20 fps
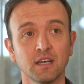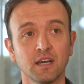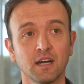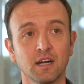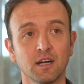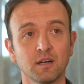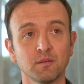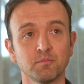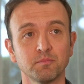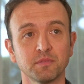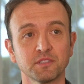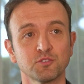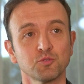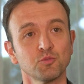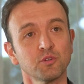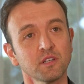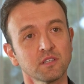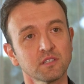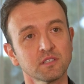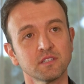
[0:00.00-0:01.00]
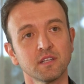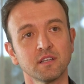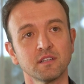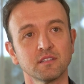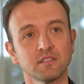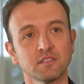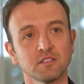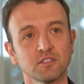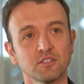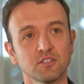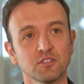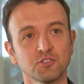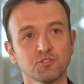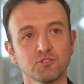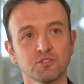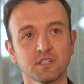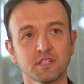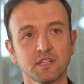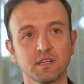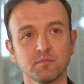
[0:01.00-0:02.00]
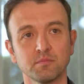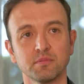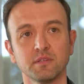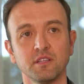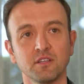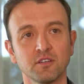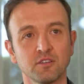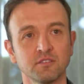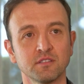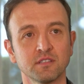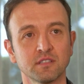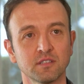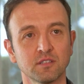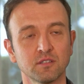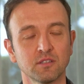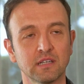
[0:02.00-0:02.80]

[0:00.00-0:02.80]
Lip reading: But to what extent should a company owner,